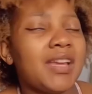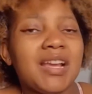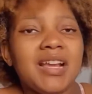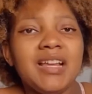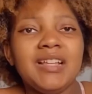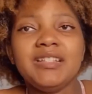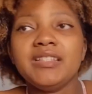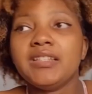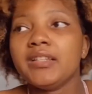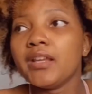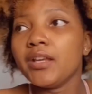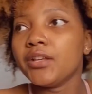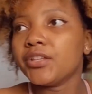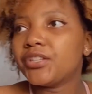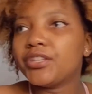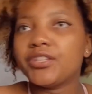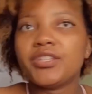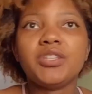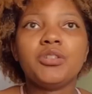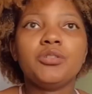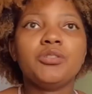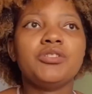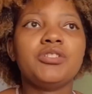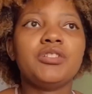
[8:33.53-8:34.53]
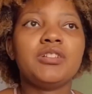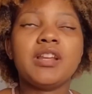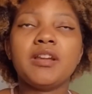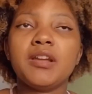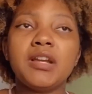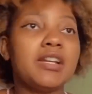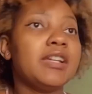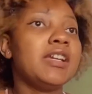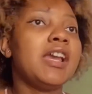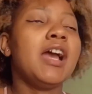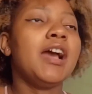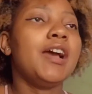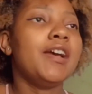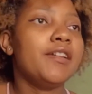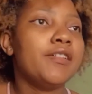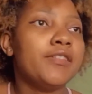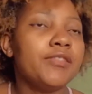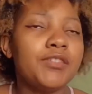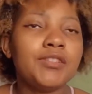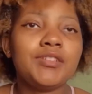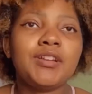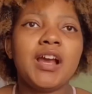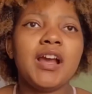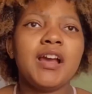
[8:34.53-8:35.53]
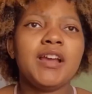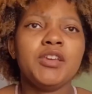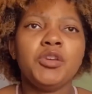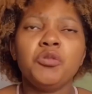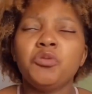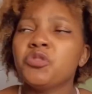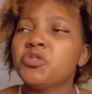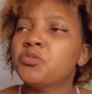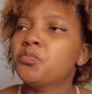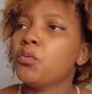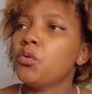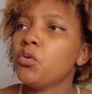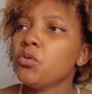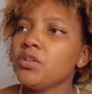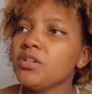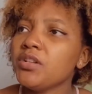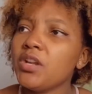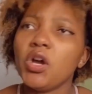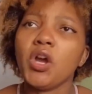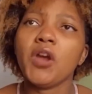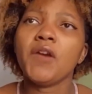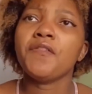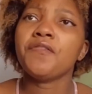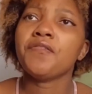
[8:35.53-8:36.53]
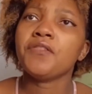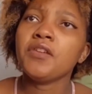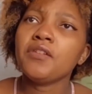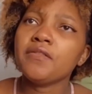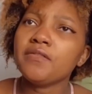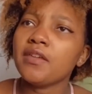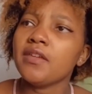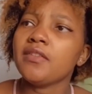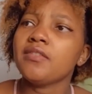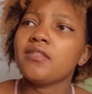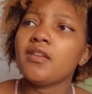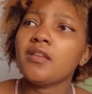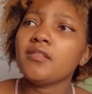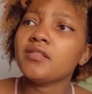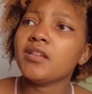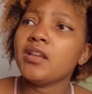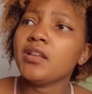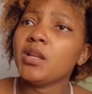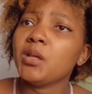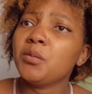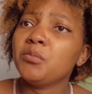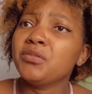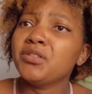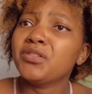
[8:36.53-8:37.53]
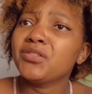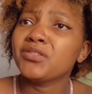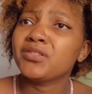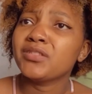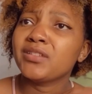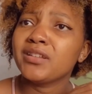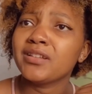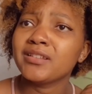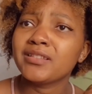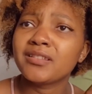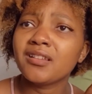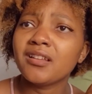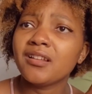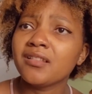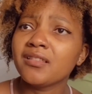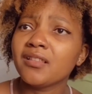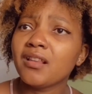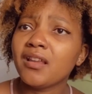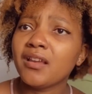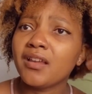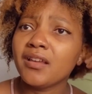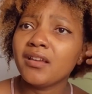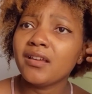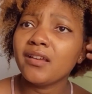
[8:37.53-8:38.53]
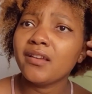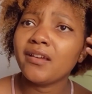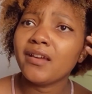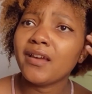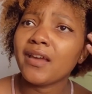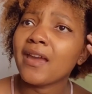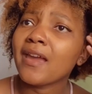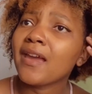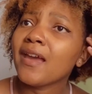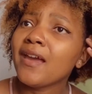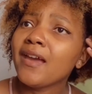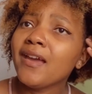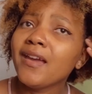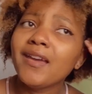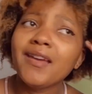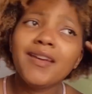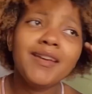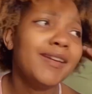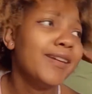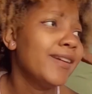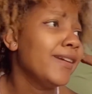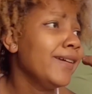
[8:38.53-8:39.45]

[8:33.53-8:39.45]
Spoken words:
And he was like, yeah, the guy, he was born in, oh, I think that, and I'm just like sitting there like, huh?